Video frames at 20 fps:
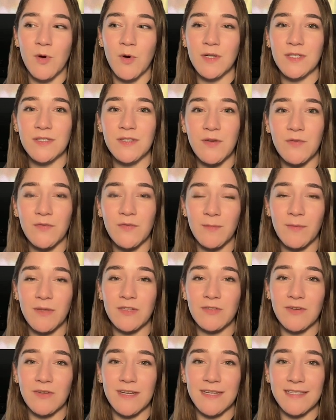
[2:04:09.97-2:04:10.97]
more so
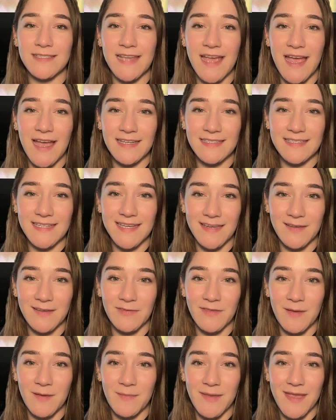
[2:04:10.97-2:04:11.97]
from Katrina's
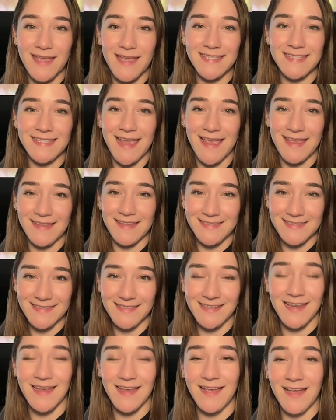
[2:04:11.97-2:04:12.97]
acting, if that makes
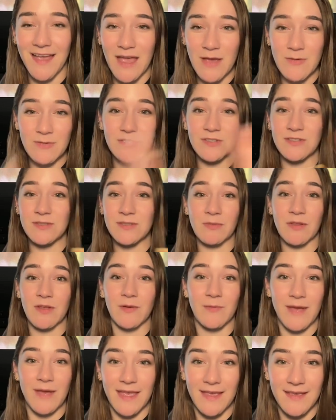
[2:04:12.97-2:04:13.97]
sense. I was just
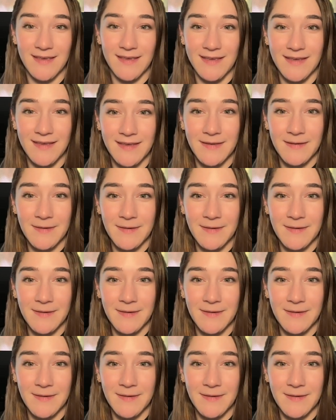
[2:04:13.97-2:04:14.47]
blown away.